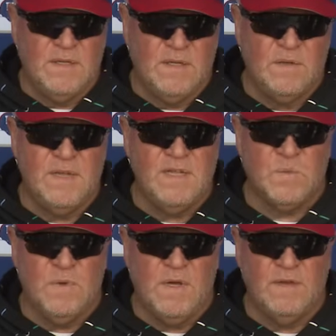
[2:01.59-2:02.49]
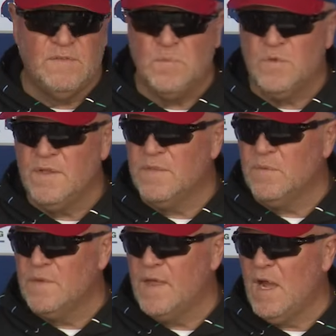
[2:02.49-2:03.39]
you know, he's one of them
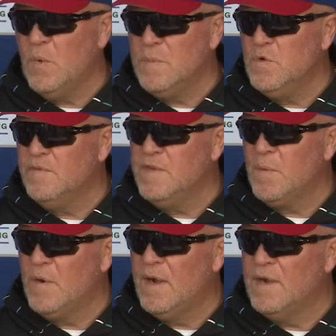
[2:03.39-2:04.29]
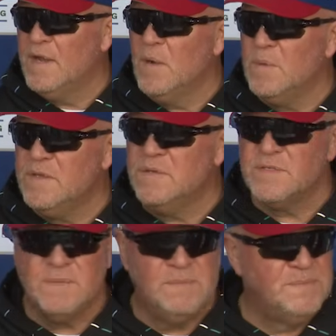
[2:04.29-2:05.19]
with how we move him around and how we use him.